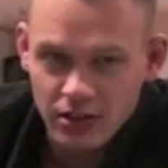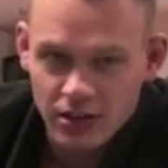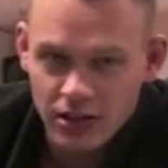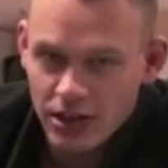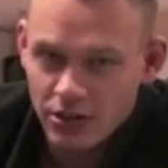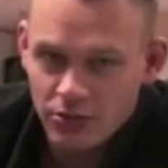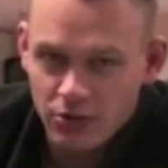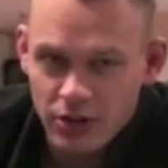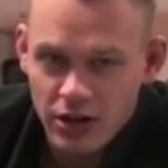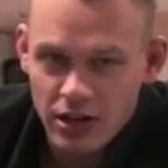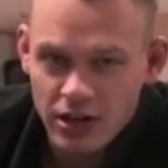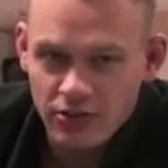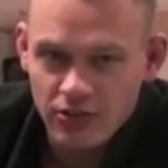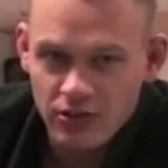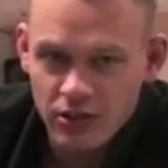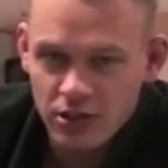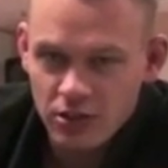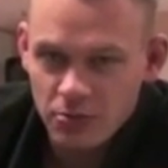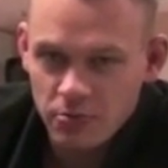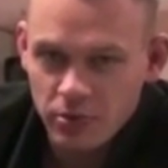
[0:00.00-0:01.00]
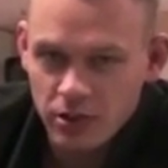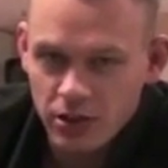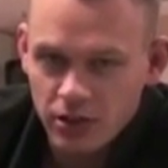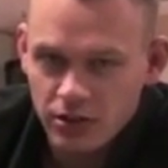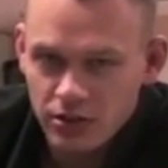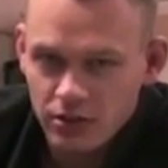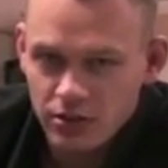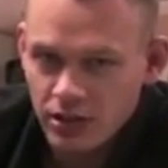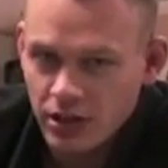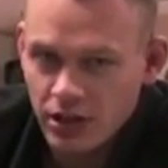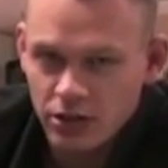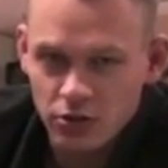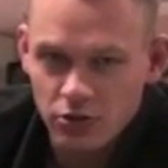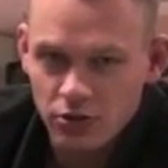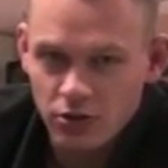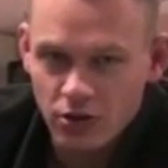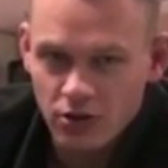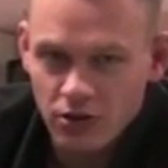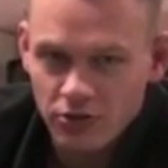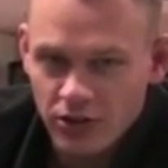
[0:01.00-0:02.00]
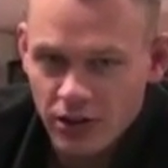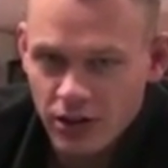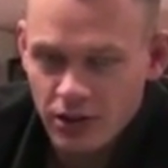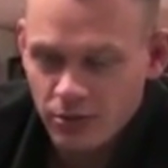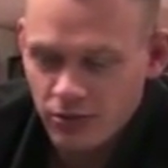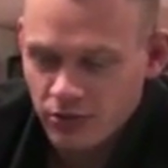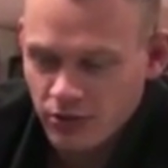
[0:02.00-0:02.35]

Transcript: I rarely teach, but I do it all the time.